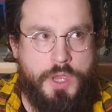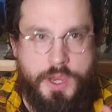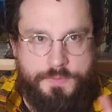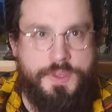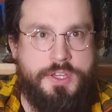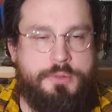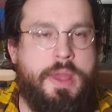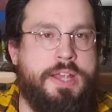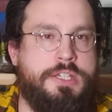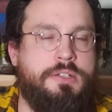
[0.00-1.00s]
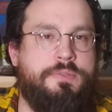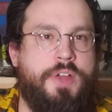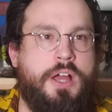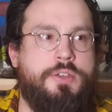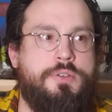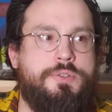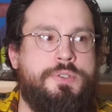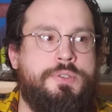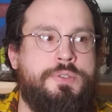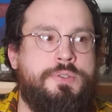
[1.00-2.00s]
if these are masculine
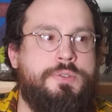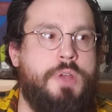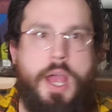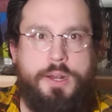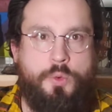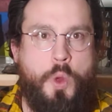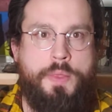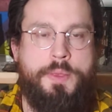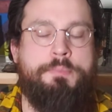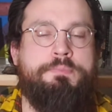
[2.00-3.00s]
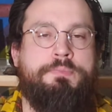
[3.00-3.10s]
values, I don't want them.